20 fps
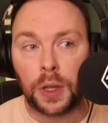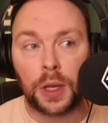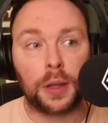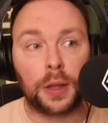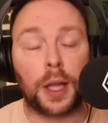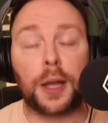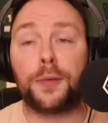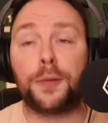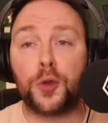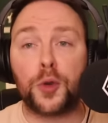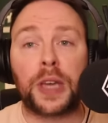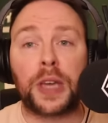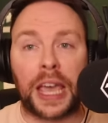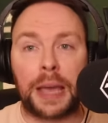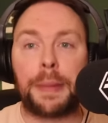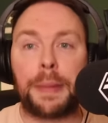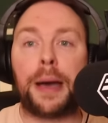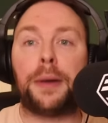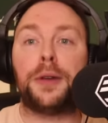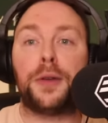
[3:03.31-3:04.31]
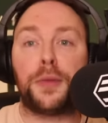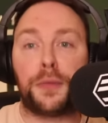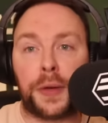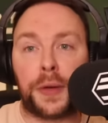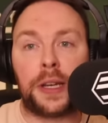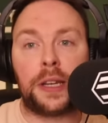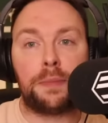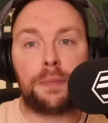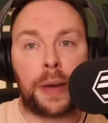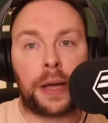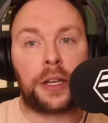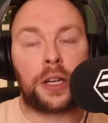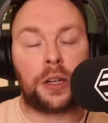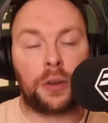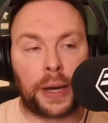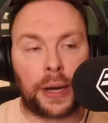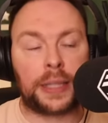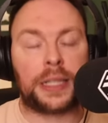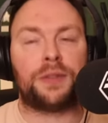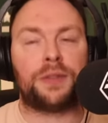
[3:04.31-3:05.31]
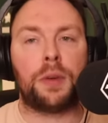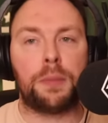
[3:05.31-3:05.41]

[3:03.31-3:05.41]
None of you came out and defended Man United.